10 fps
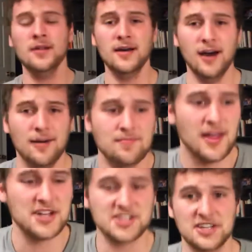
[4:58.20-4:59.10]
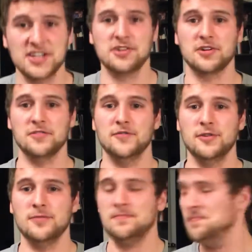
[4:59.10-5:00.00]
oh, I just got done cooking
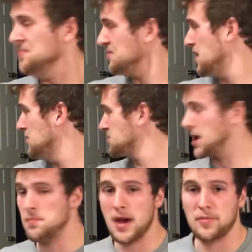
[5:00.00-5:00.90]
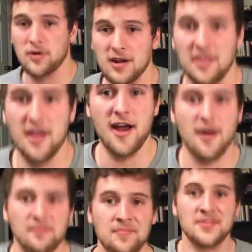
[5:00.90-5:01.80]
food and there's like pepper in the air.